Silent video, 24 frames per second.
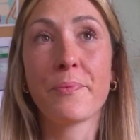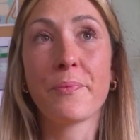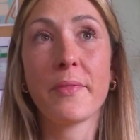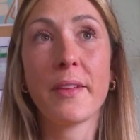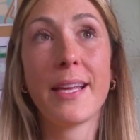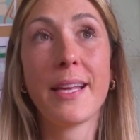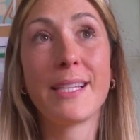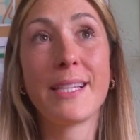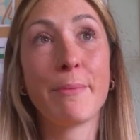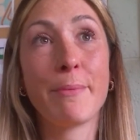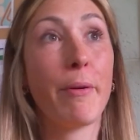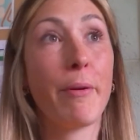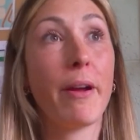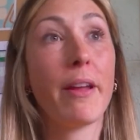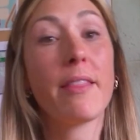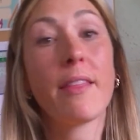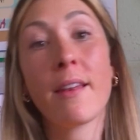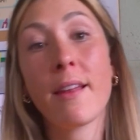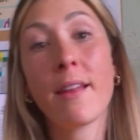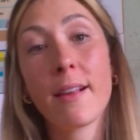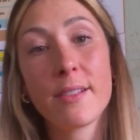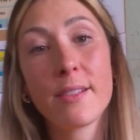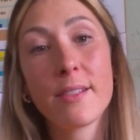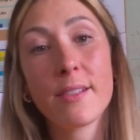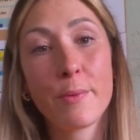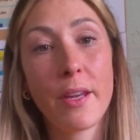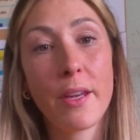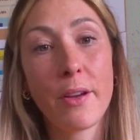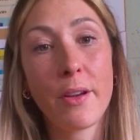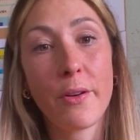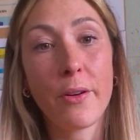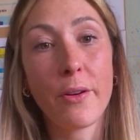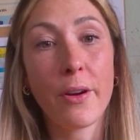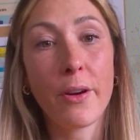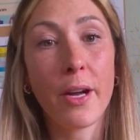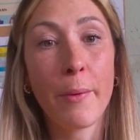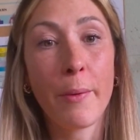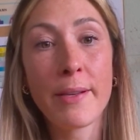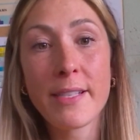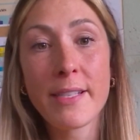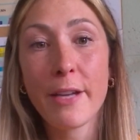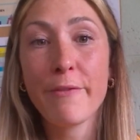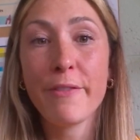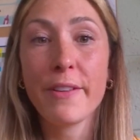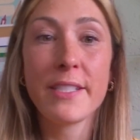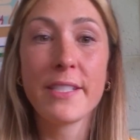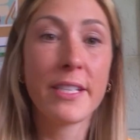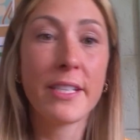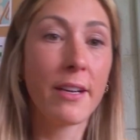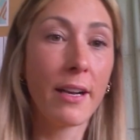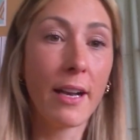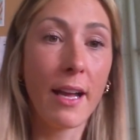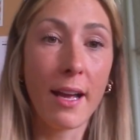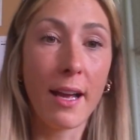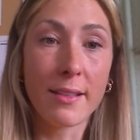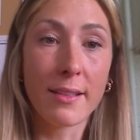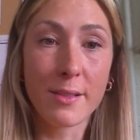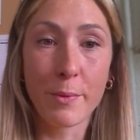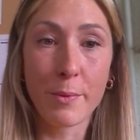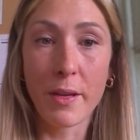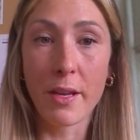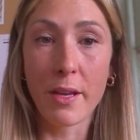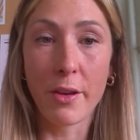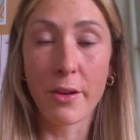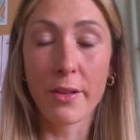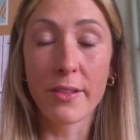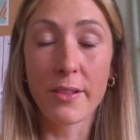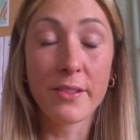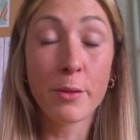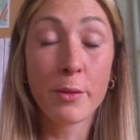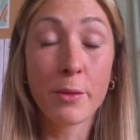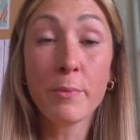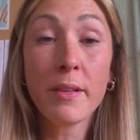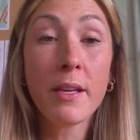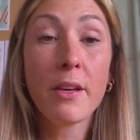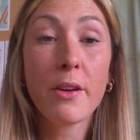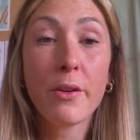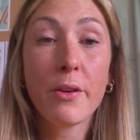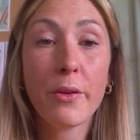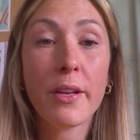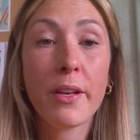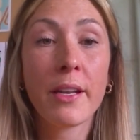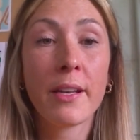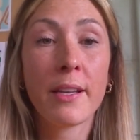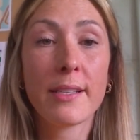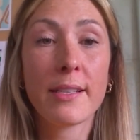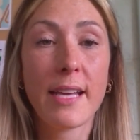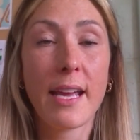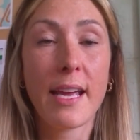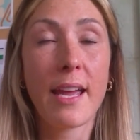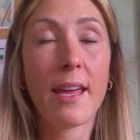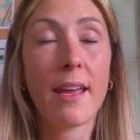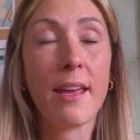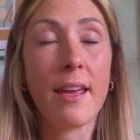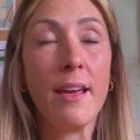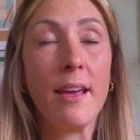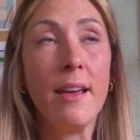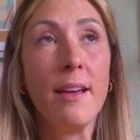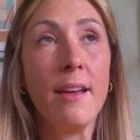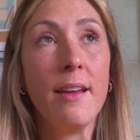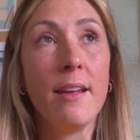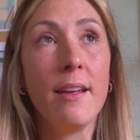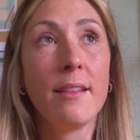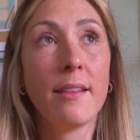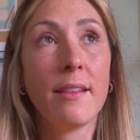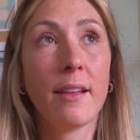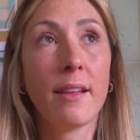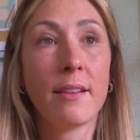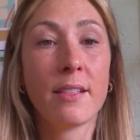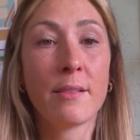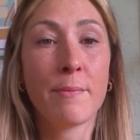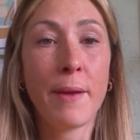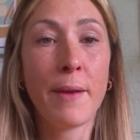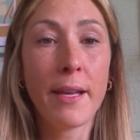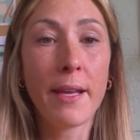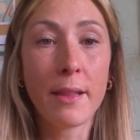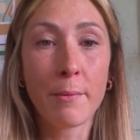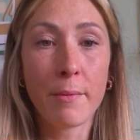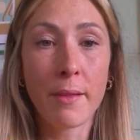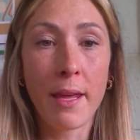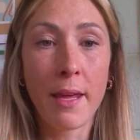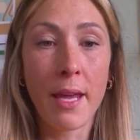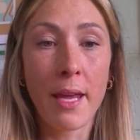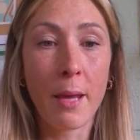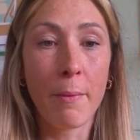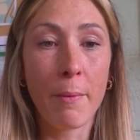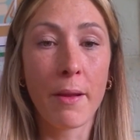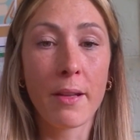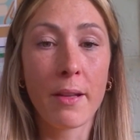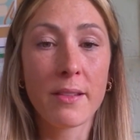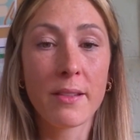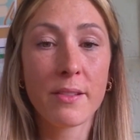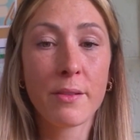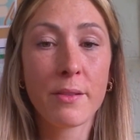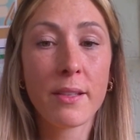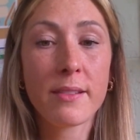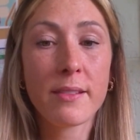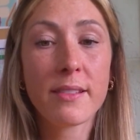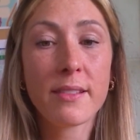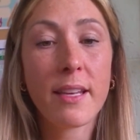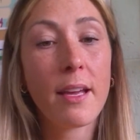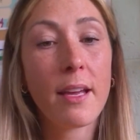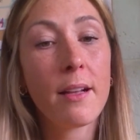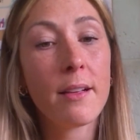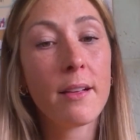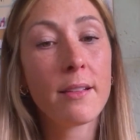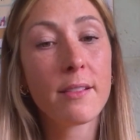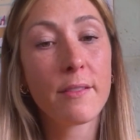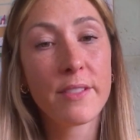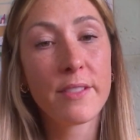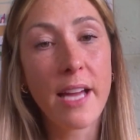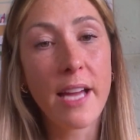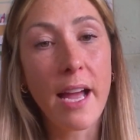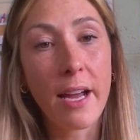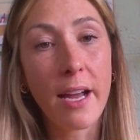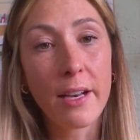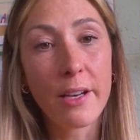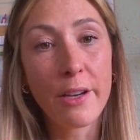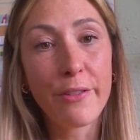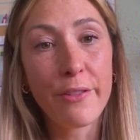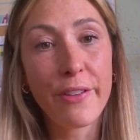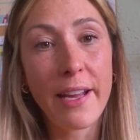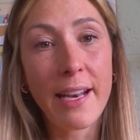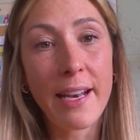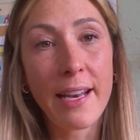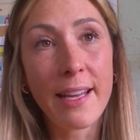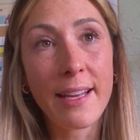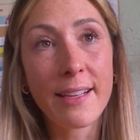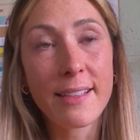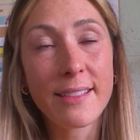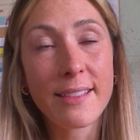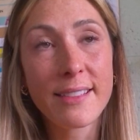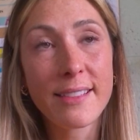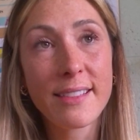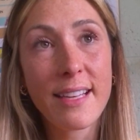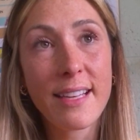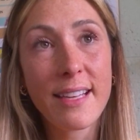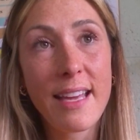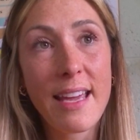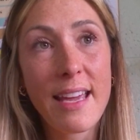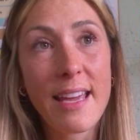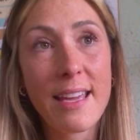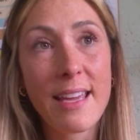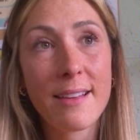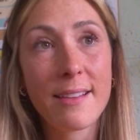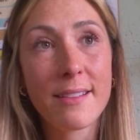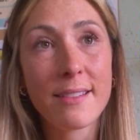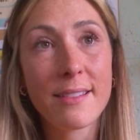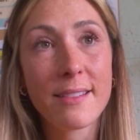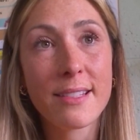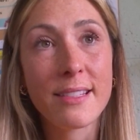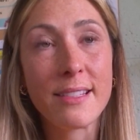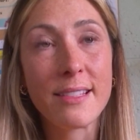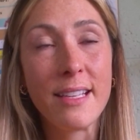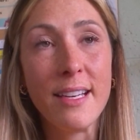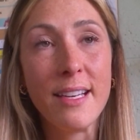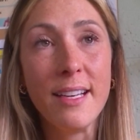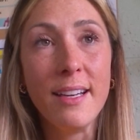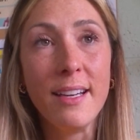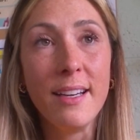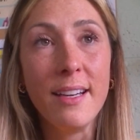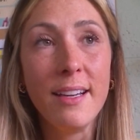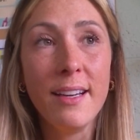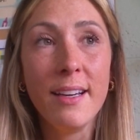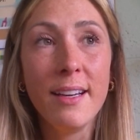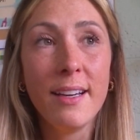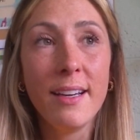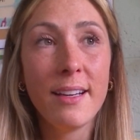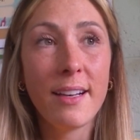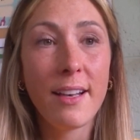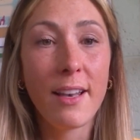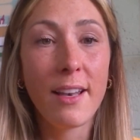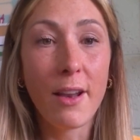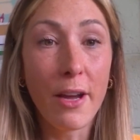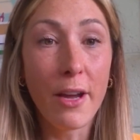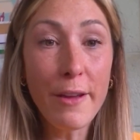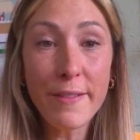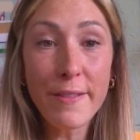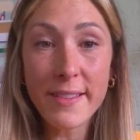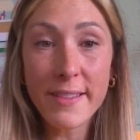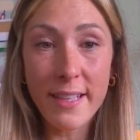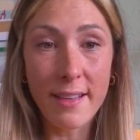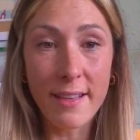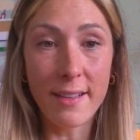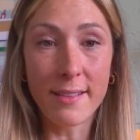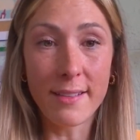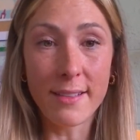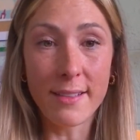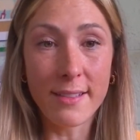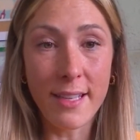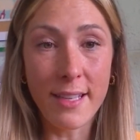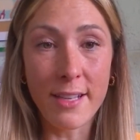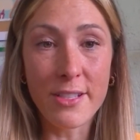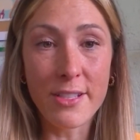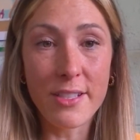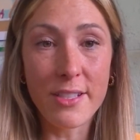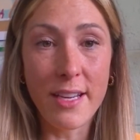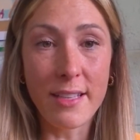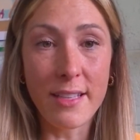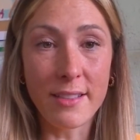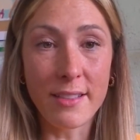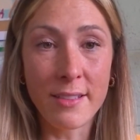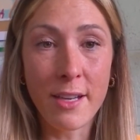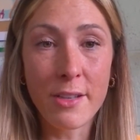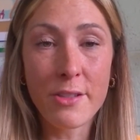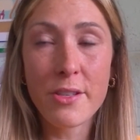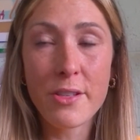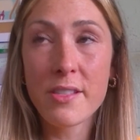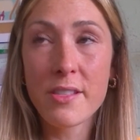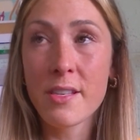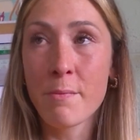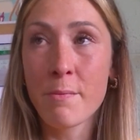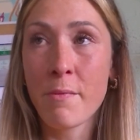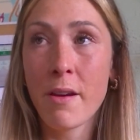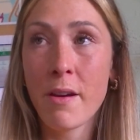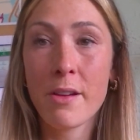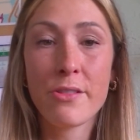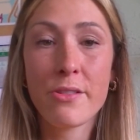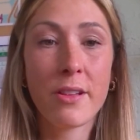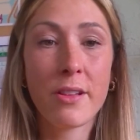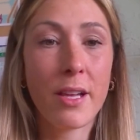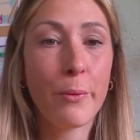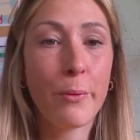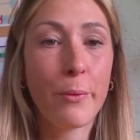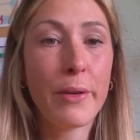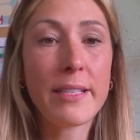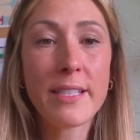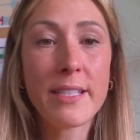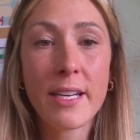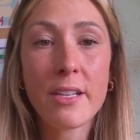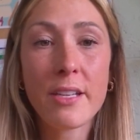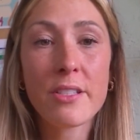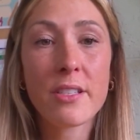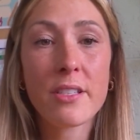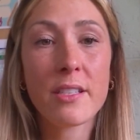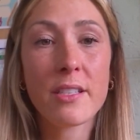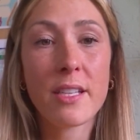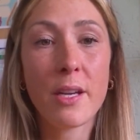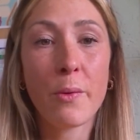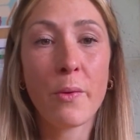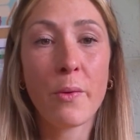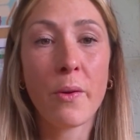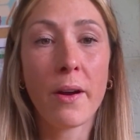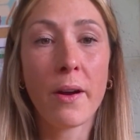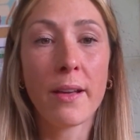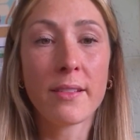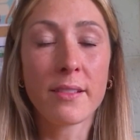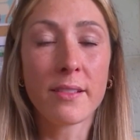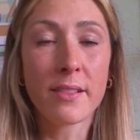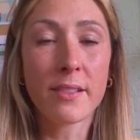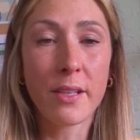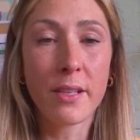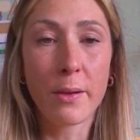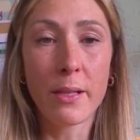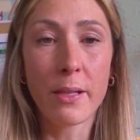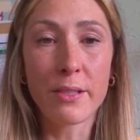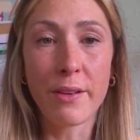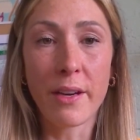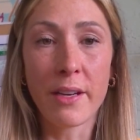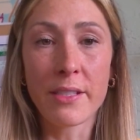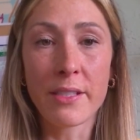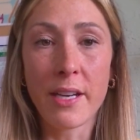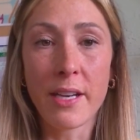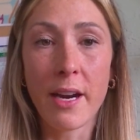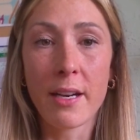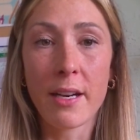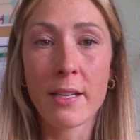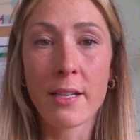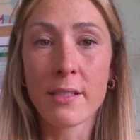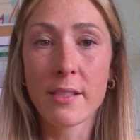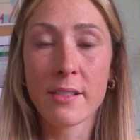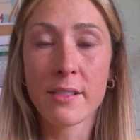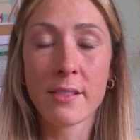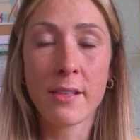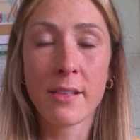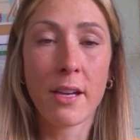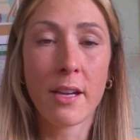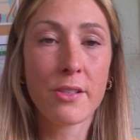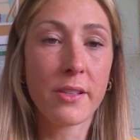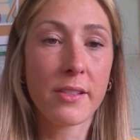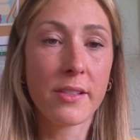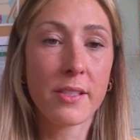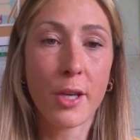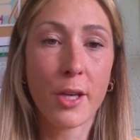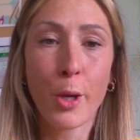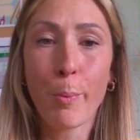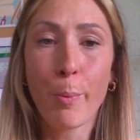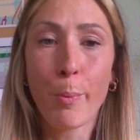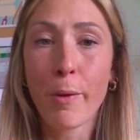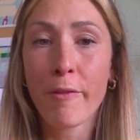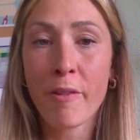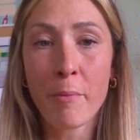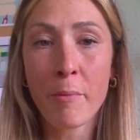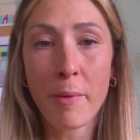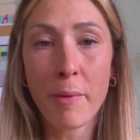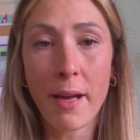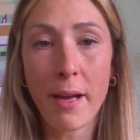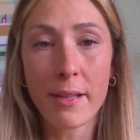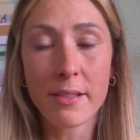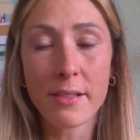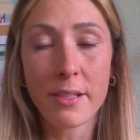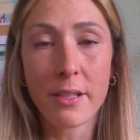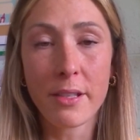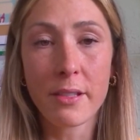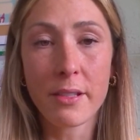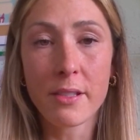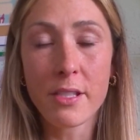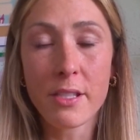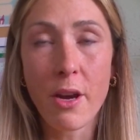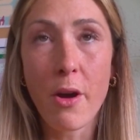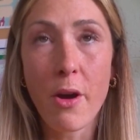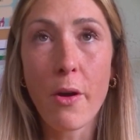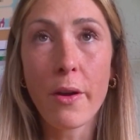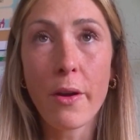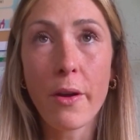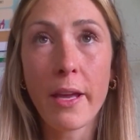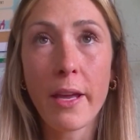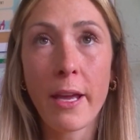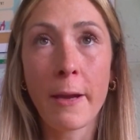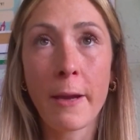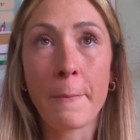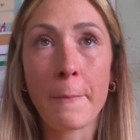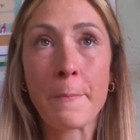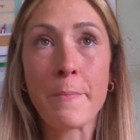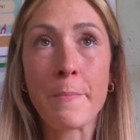it's my birthday next week, or I went out for dinner last week, or something good in a day that to make them think about it. So the skills of tackle your feelings is life skills, essentially. It's not just a module that we teach to TYs in schools around Ireland. It's not just a couple of ambassadors talking